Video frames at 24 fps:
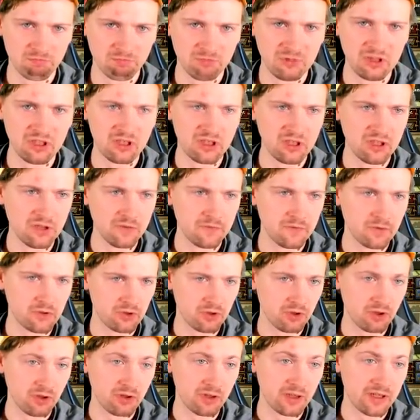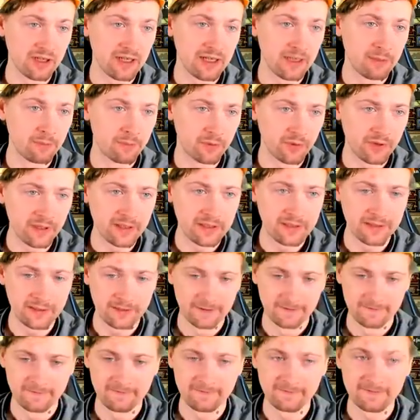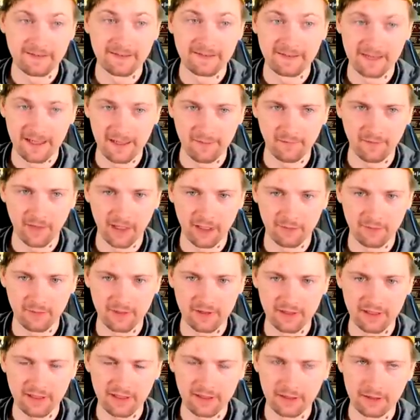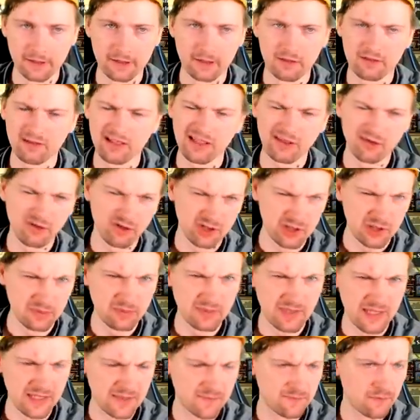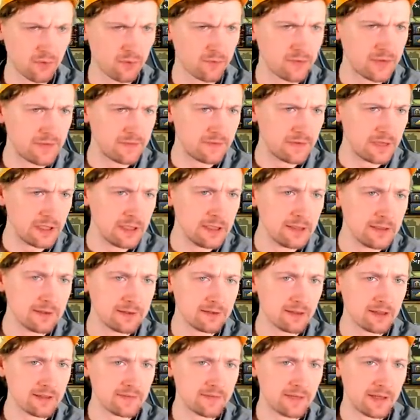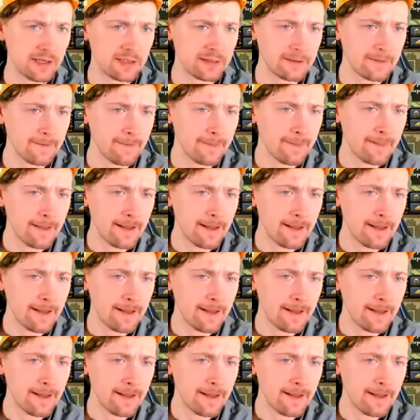in the near future, I'm gonna embrace the 10th admin deck. That costs me like 450, so that's fine.